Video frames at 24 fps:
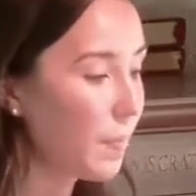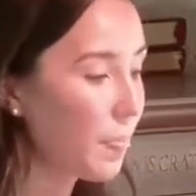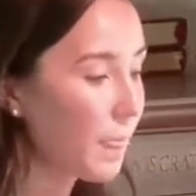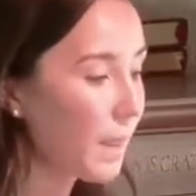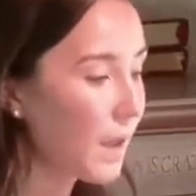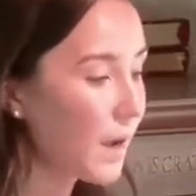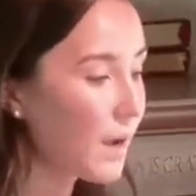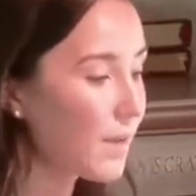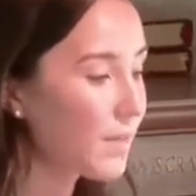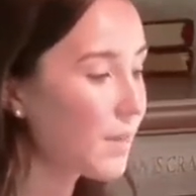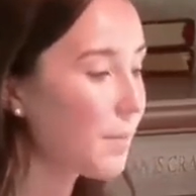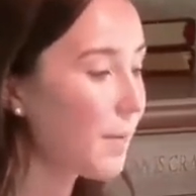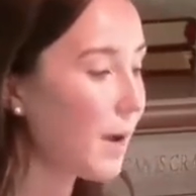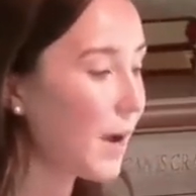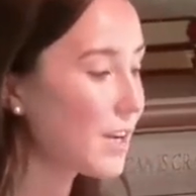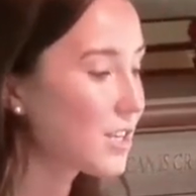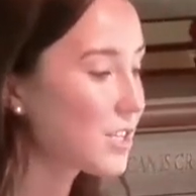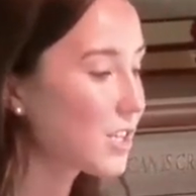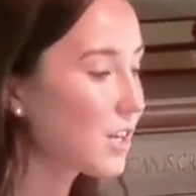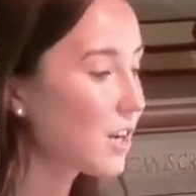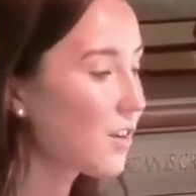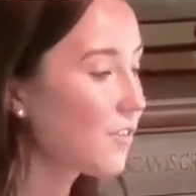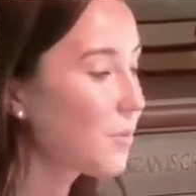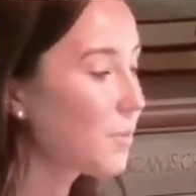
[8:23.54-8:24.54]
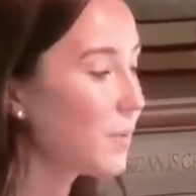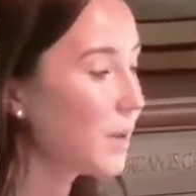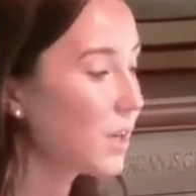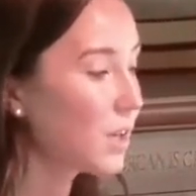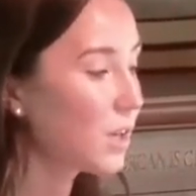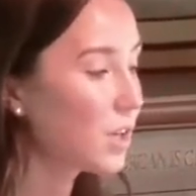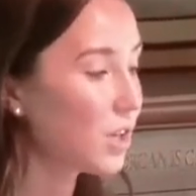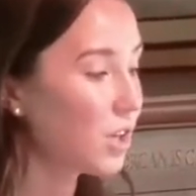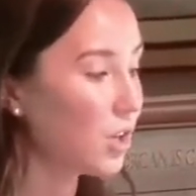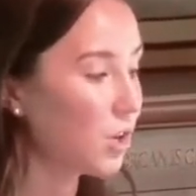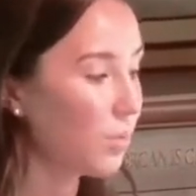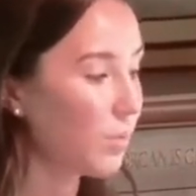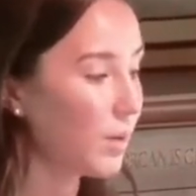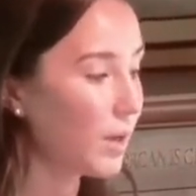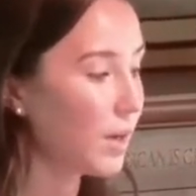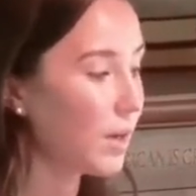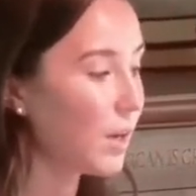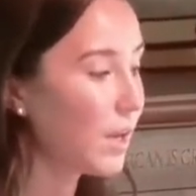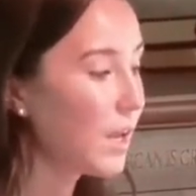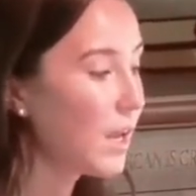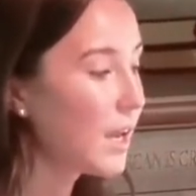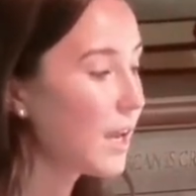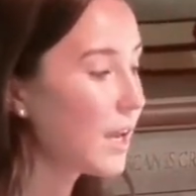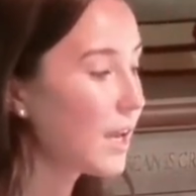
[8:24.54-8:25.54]
And the magic of being human
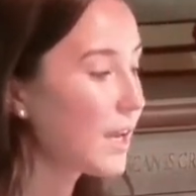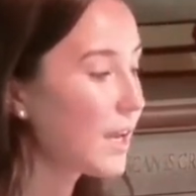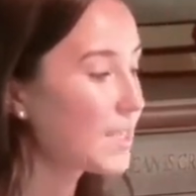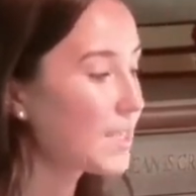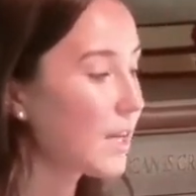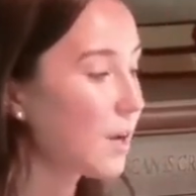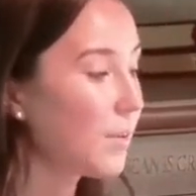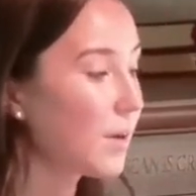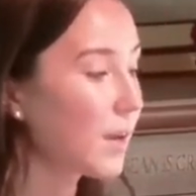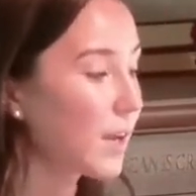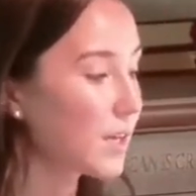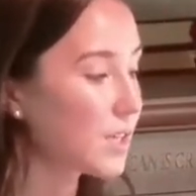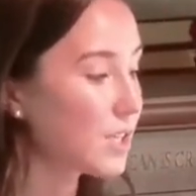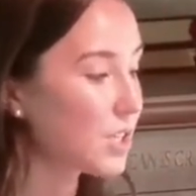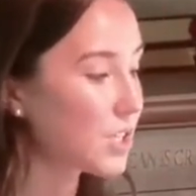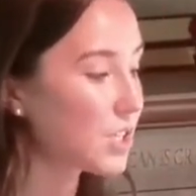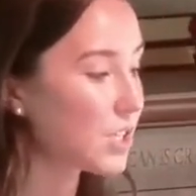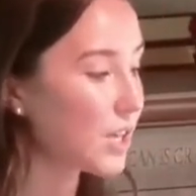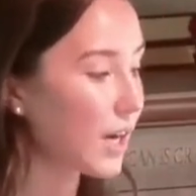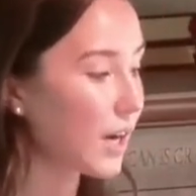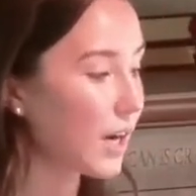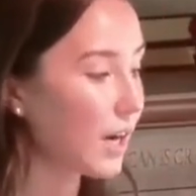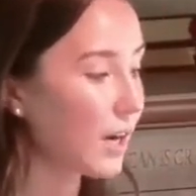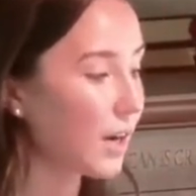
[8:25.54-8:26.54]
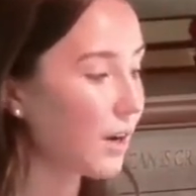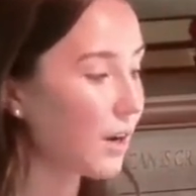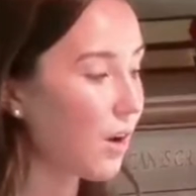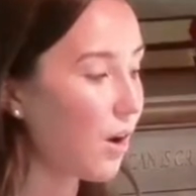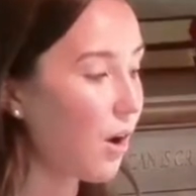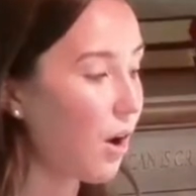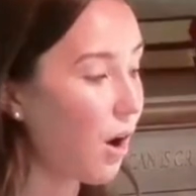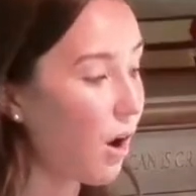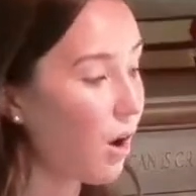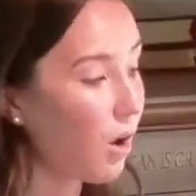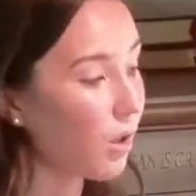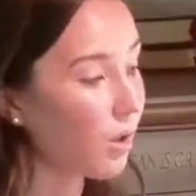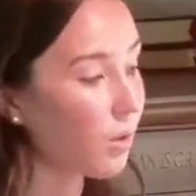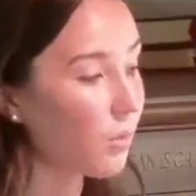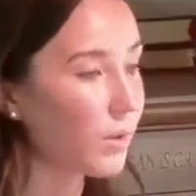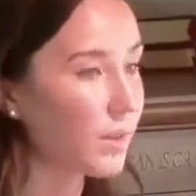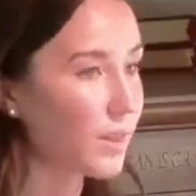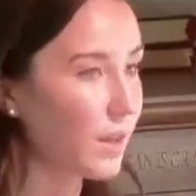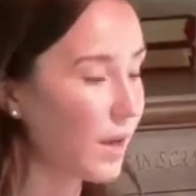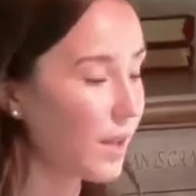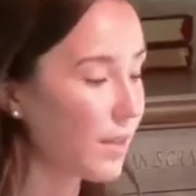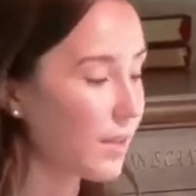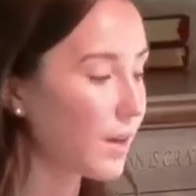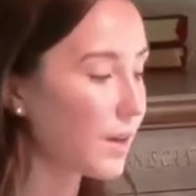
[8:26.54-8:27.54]
is that we get to share it all
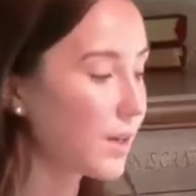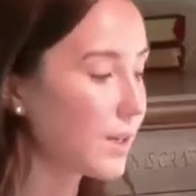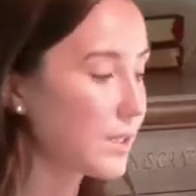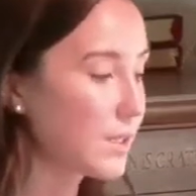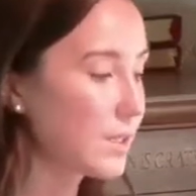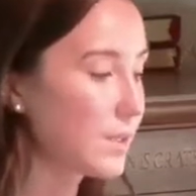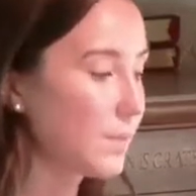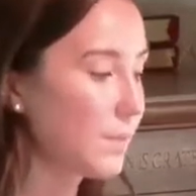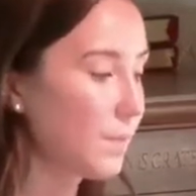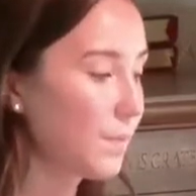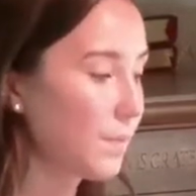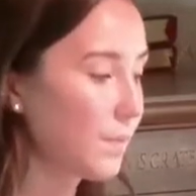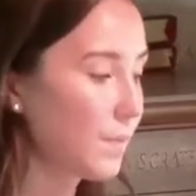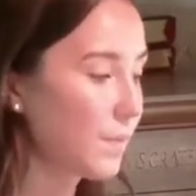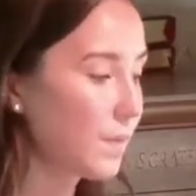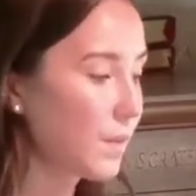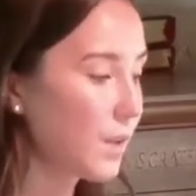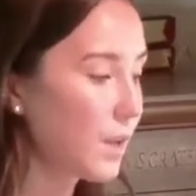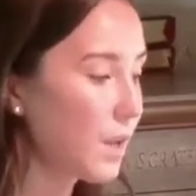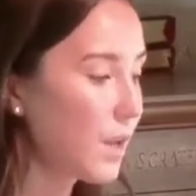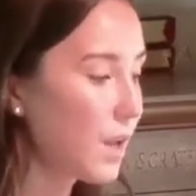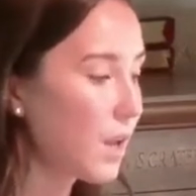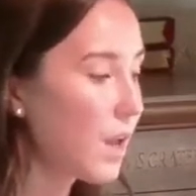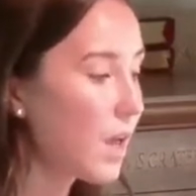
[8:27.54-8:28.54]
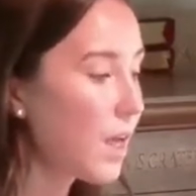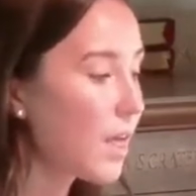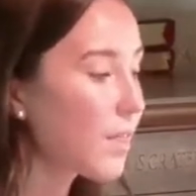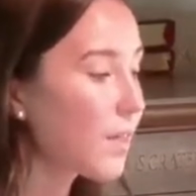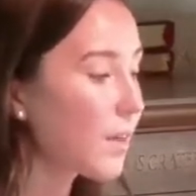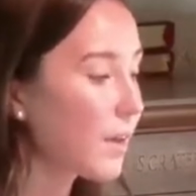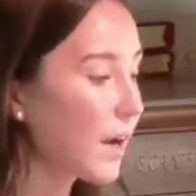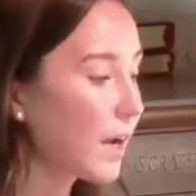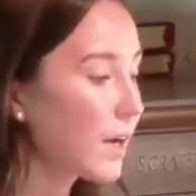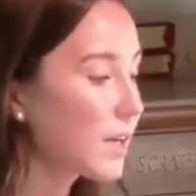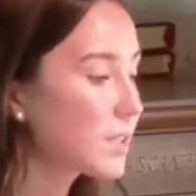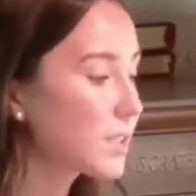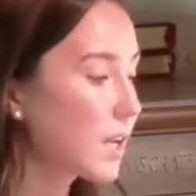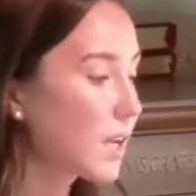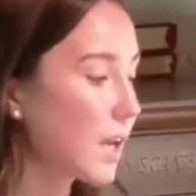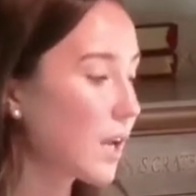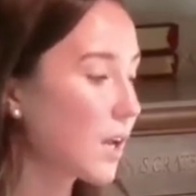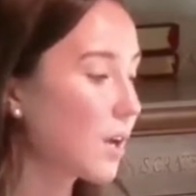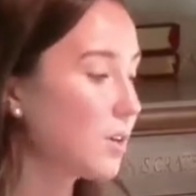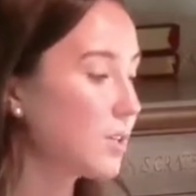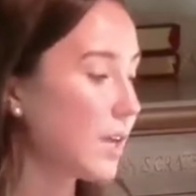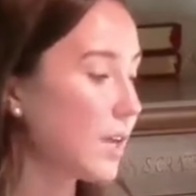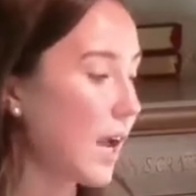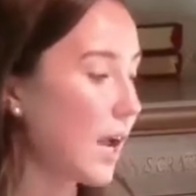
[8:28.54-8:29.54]
with others. The next
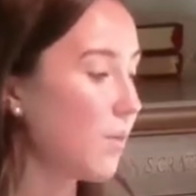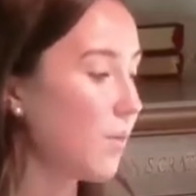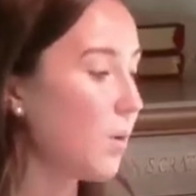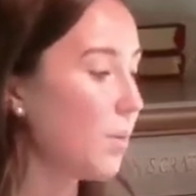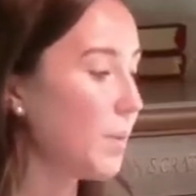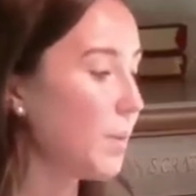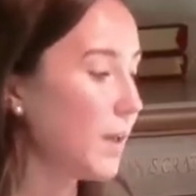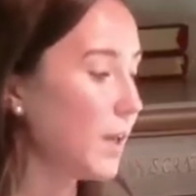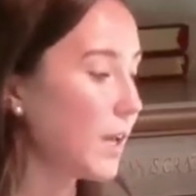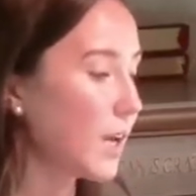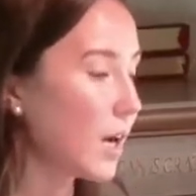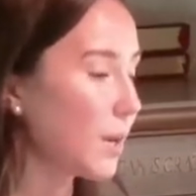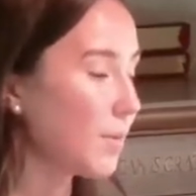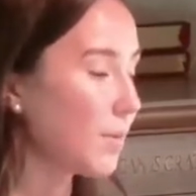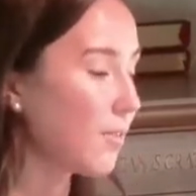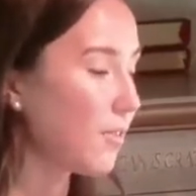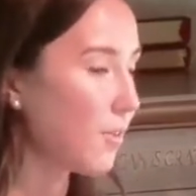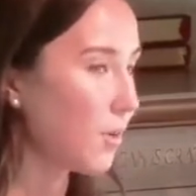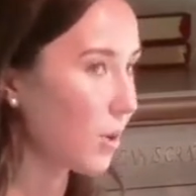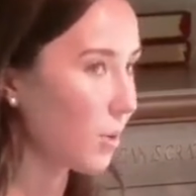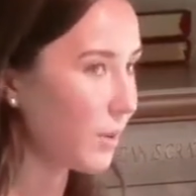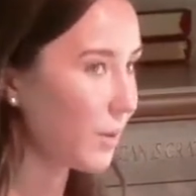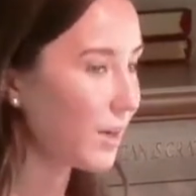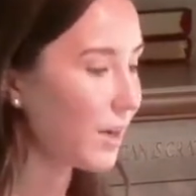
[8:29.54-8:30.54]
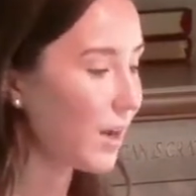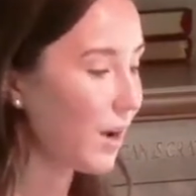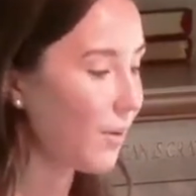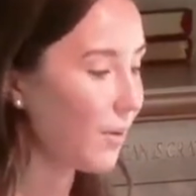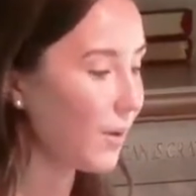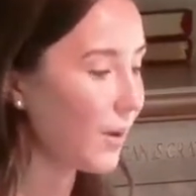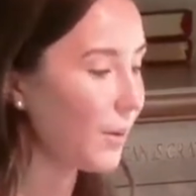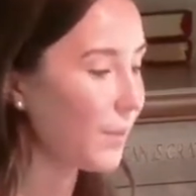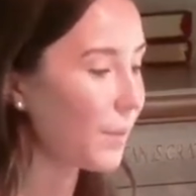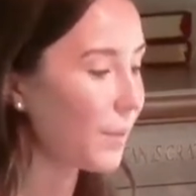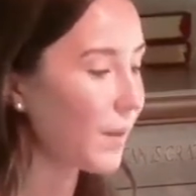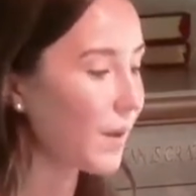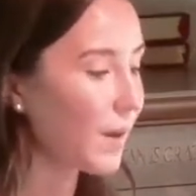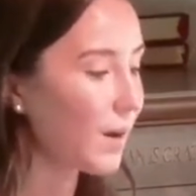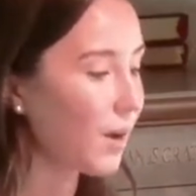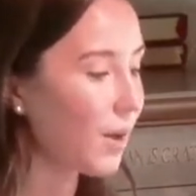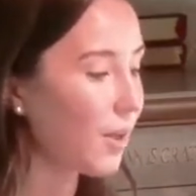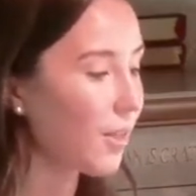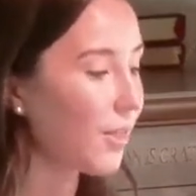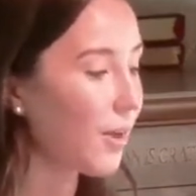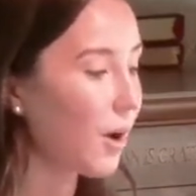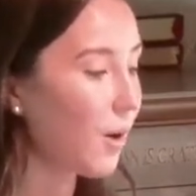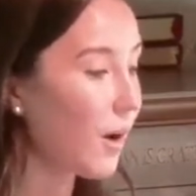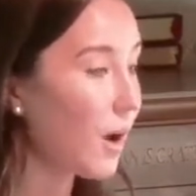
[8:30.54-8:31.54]
Ginkgo Day will be here before we know it, and
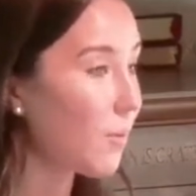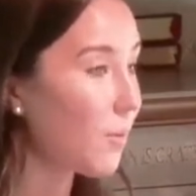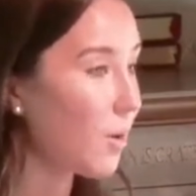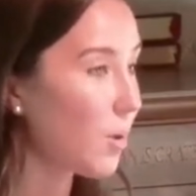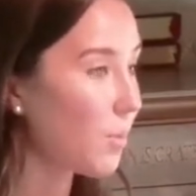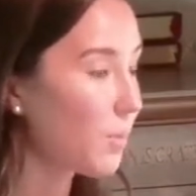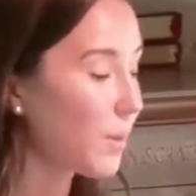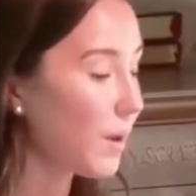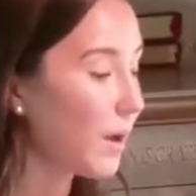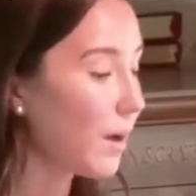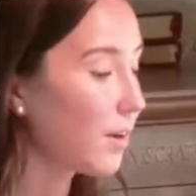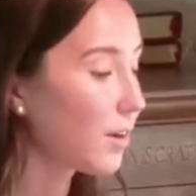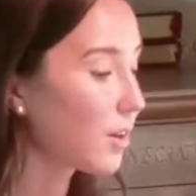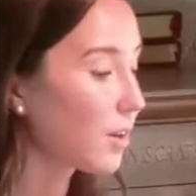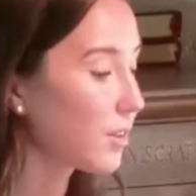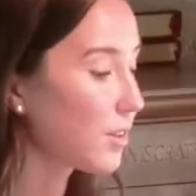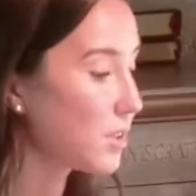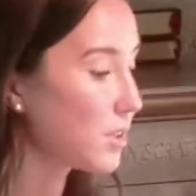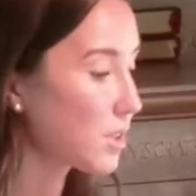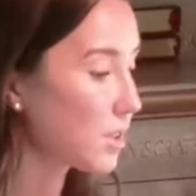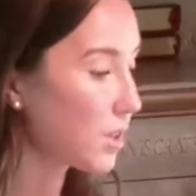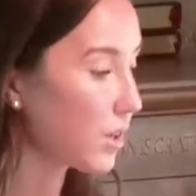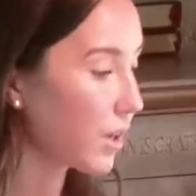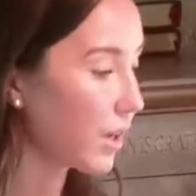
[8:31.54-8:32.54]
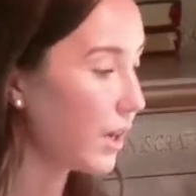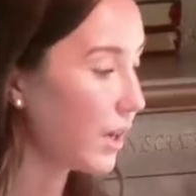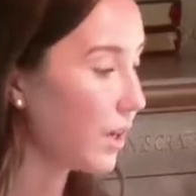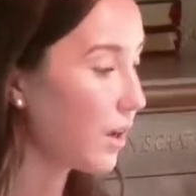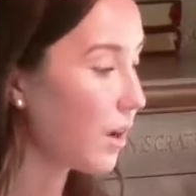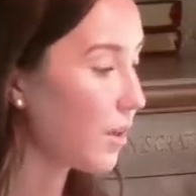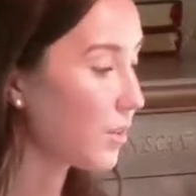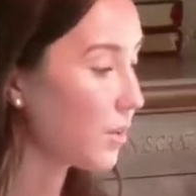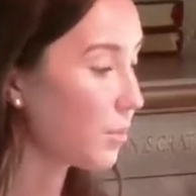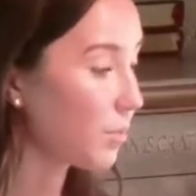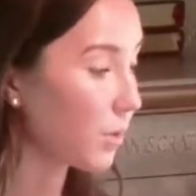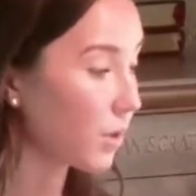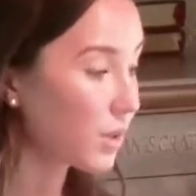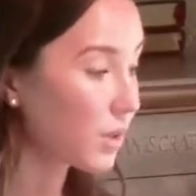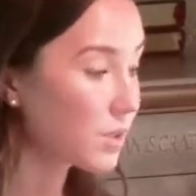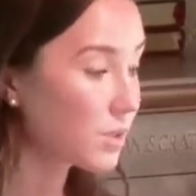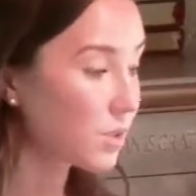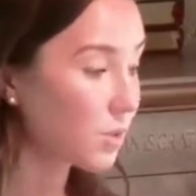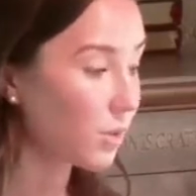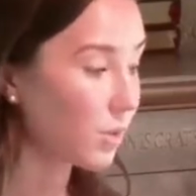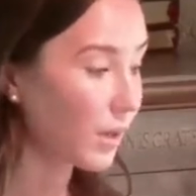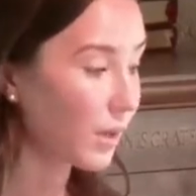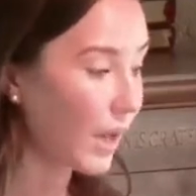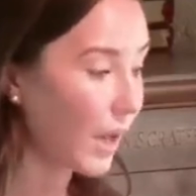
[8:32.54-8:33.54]
although I won't be under the tree on the Brooks
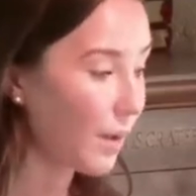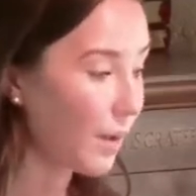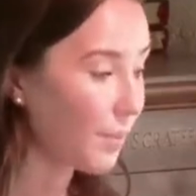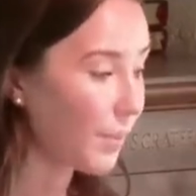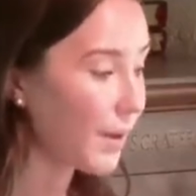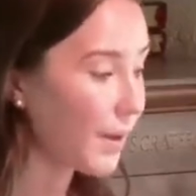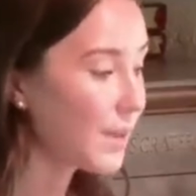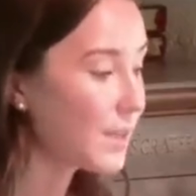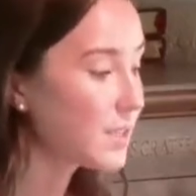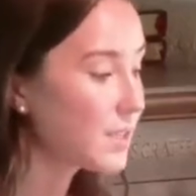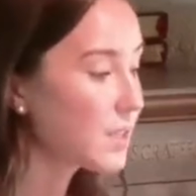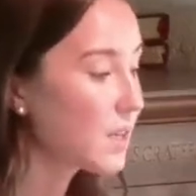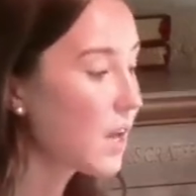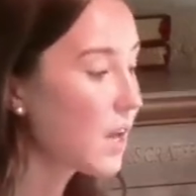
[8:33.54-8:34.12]
School campus,